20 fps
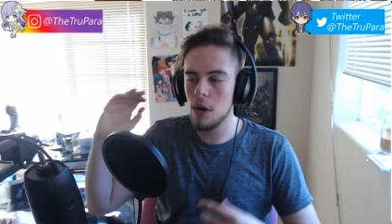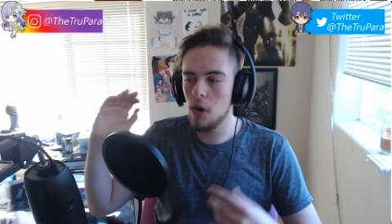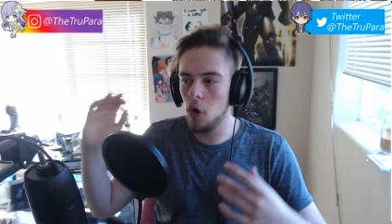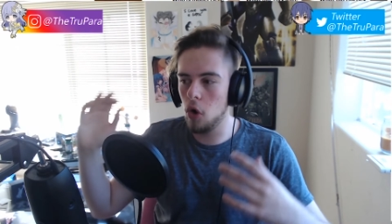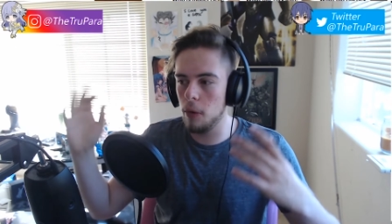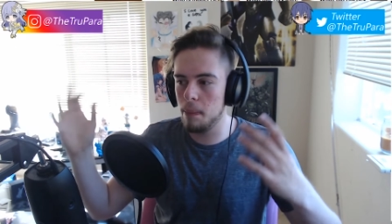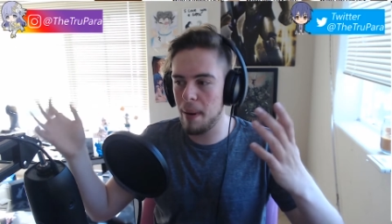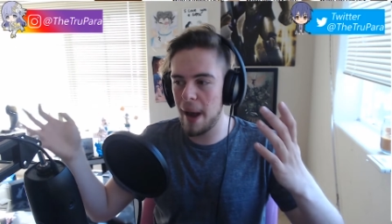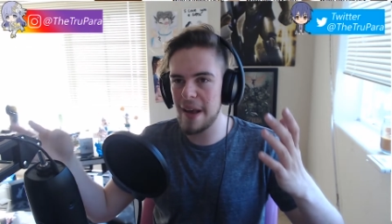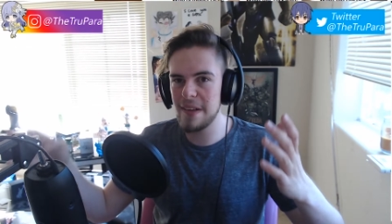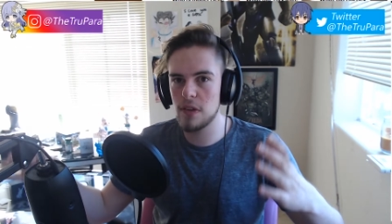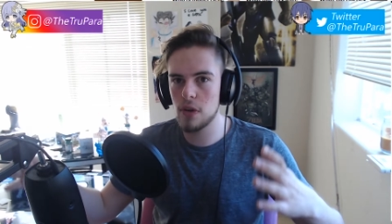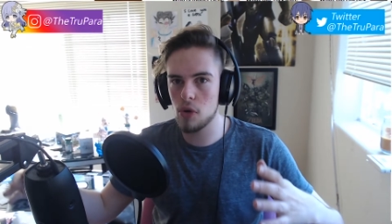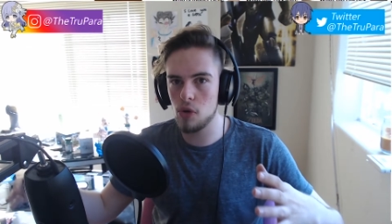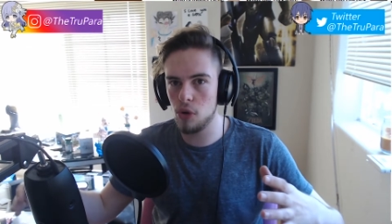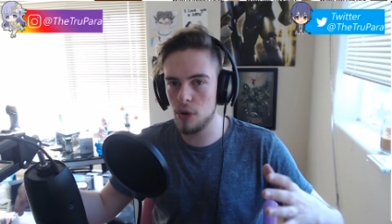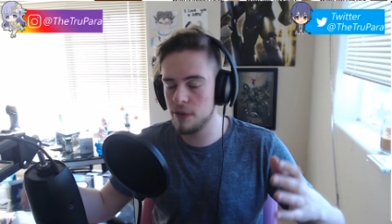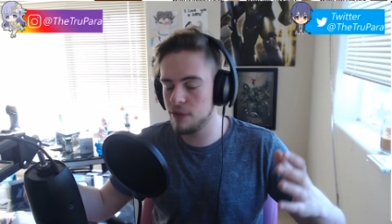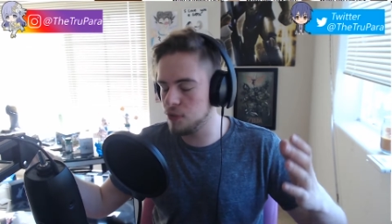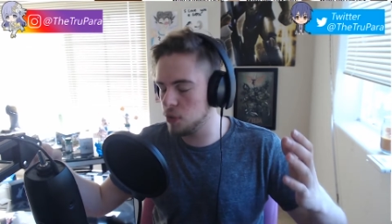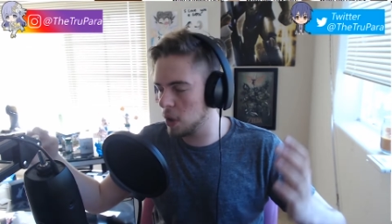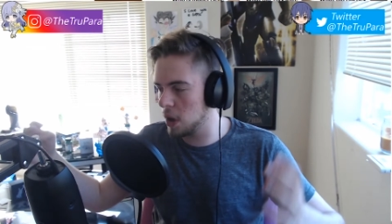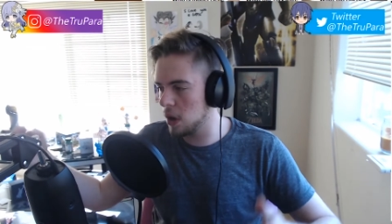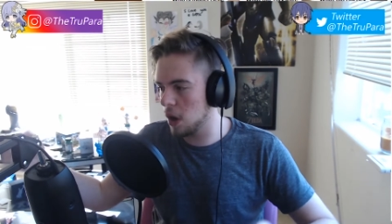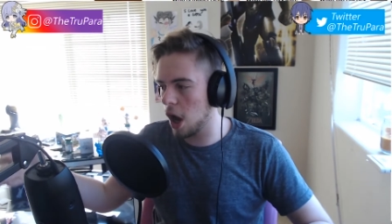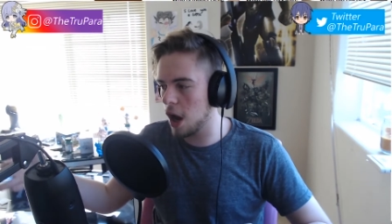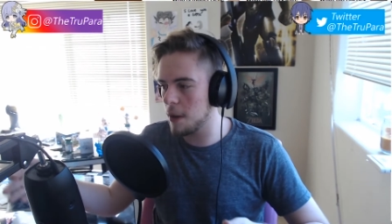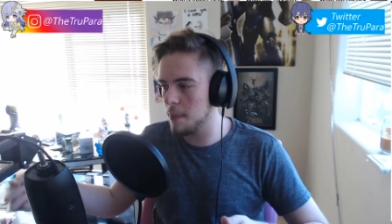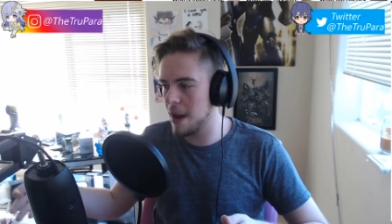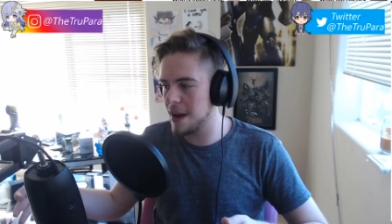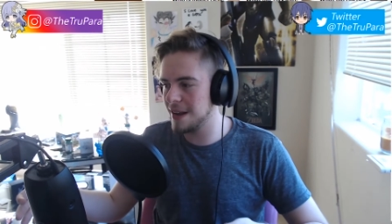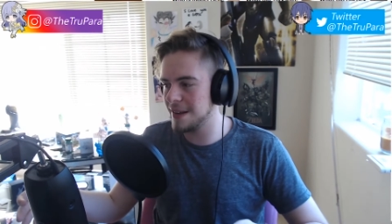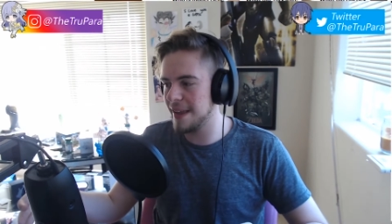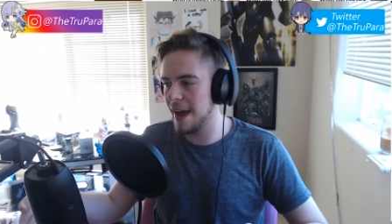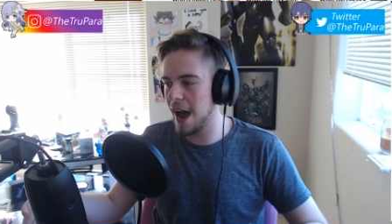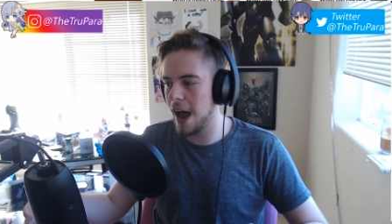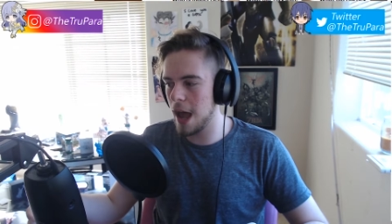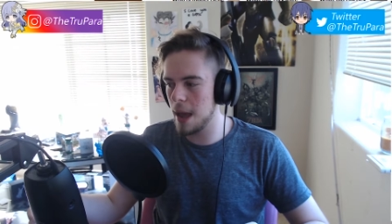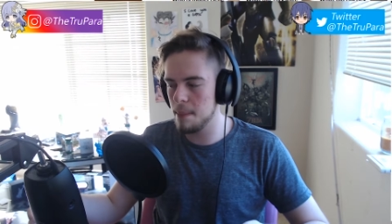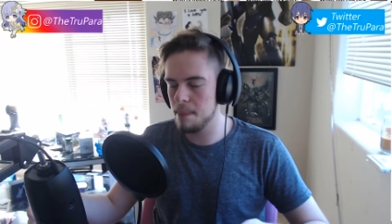or bicycled for a long amount of
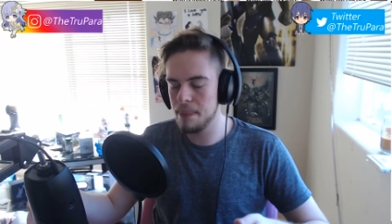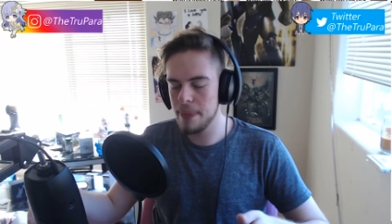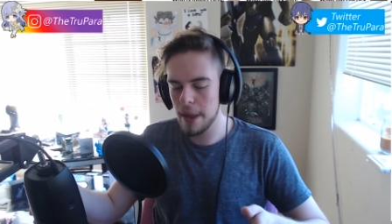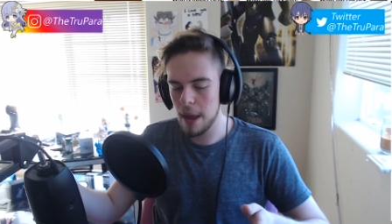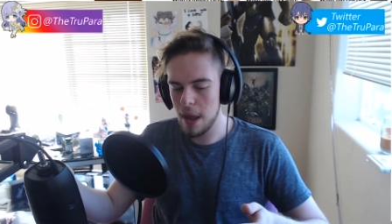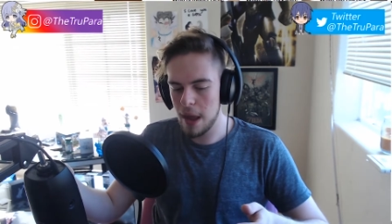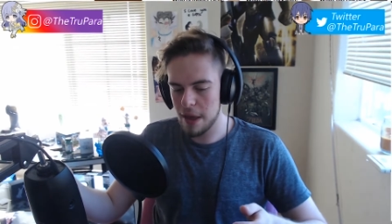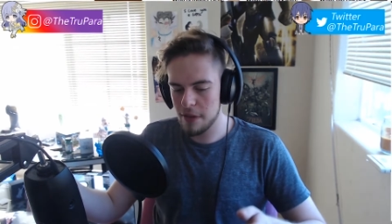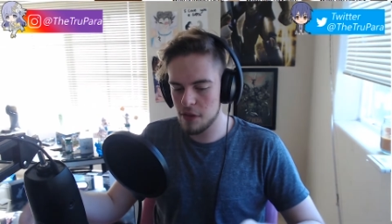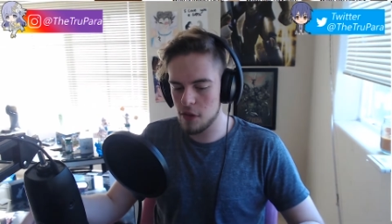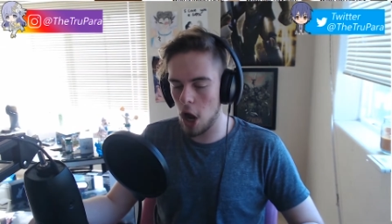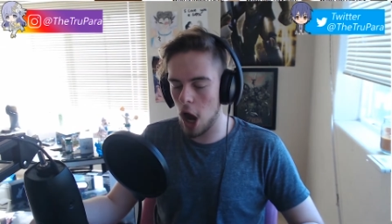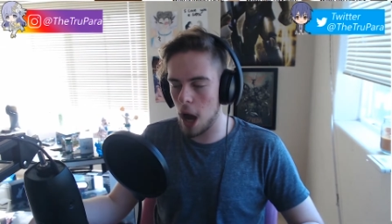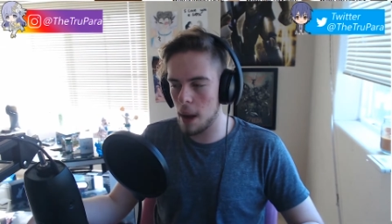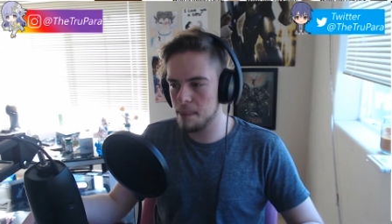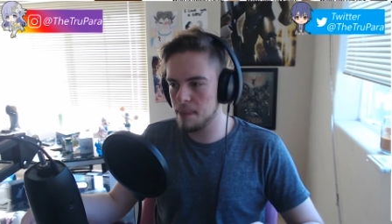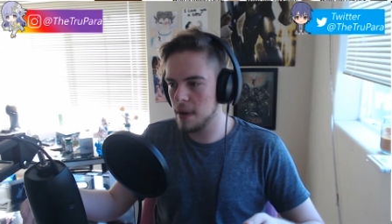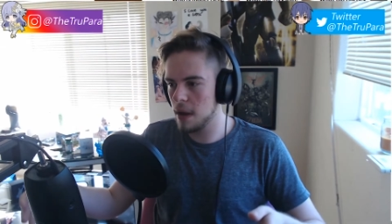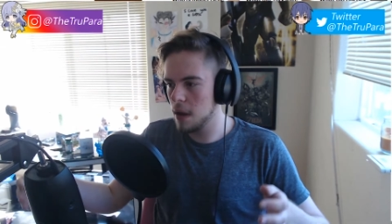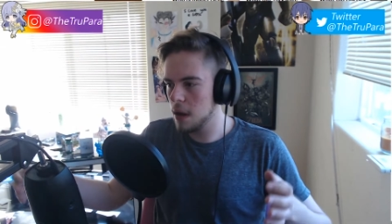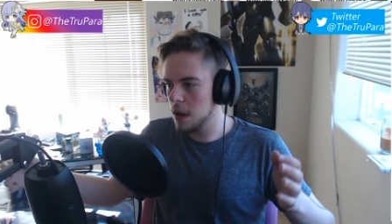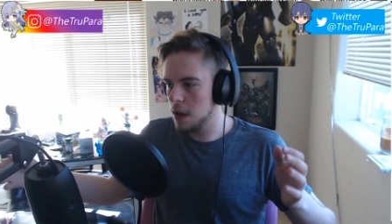time, stopped,